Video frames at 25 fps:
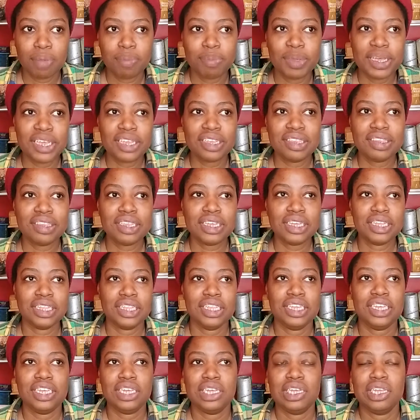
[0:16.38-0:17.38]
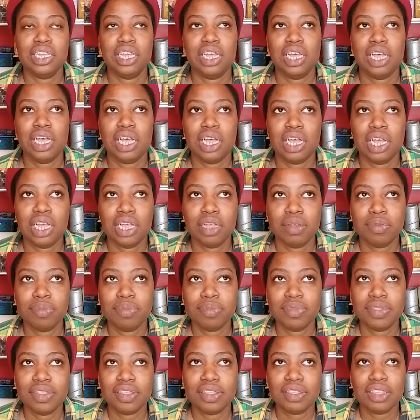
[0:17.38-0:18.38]
Basically,
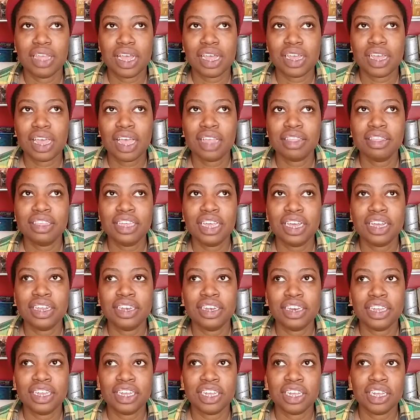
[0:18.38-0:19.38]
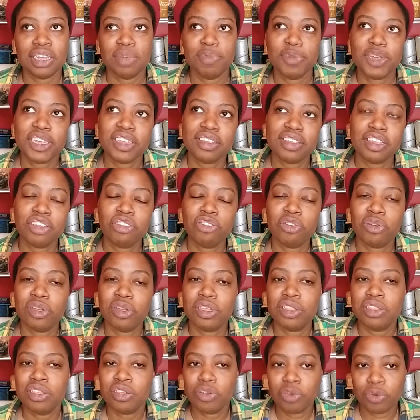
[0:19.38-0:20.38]
I got the idea because I
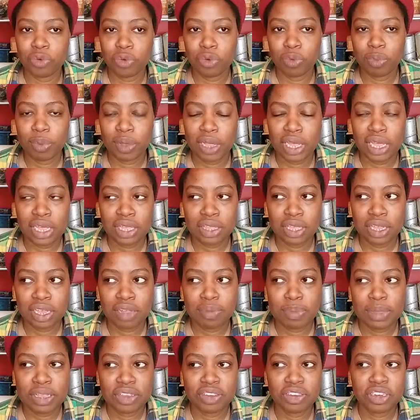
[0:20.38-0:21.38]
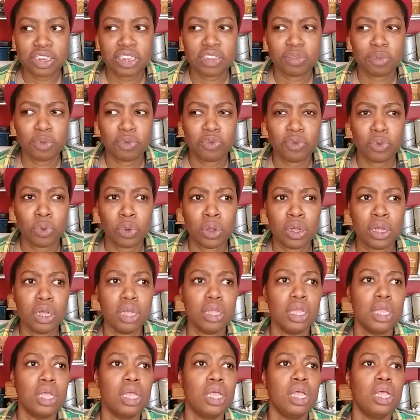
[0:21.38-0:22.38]
joined the group, I think I mentioned this before,
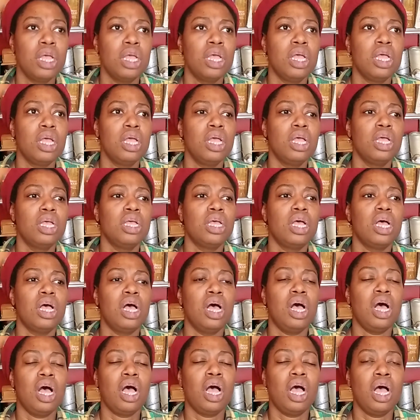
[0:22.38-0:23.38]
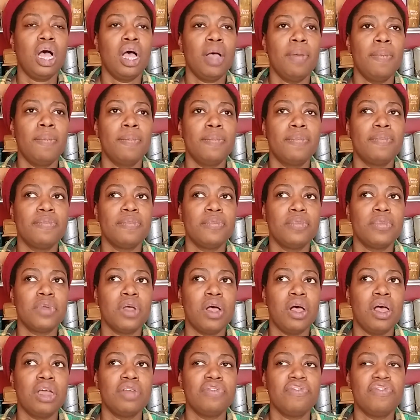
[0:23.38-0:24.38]

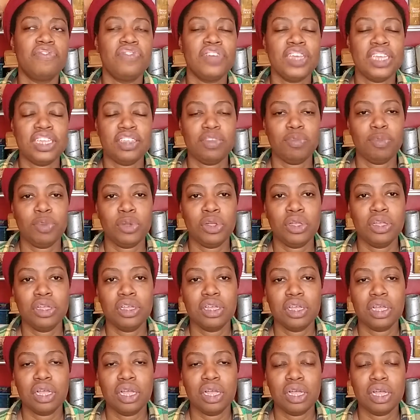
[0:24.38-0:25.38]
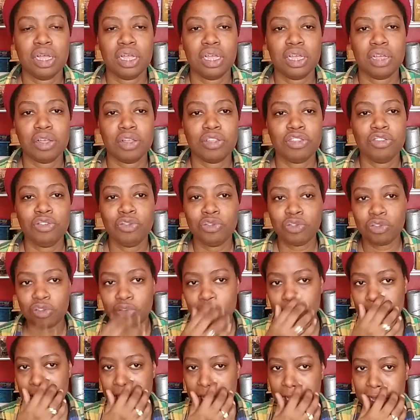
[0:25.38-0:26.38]
on Facebook called YouTube
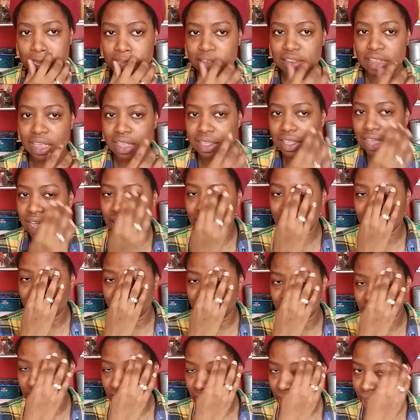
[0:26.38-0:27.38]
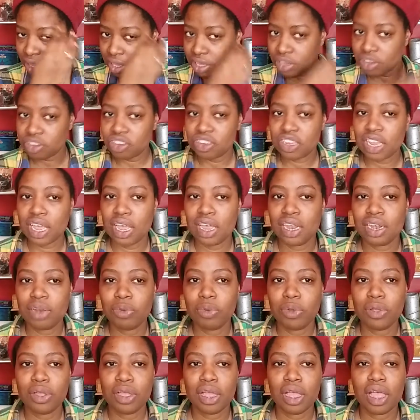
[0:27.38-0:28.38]
Pagans, and they have a challenge that
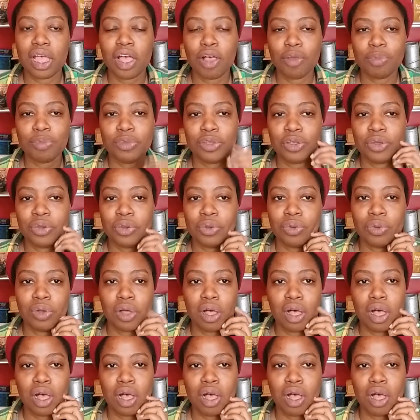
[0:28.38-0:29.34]
will help you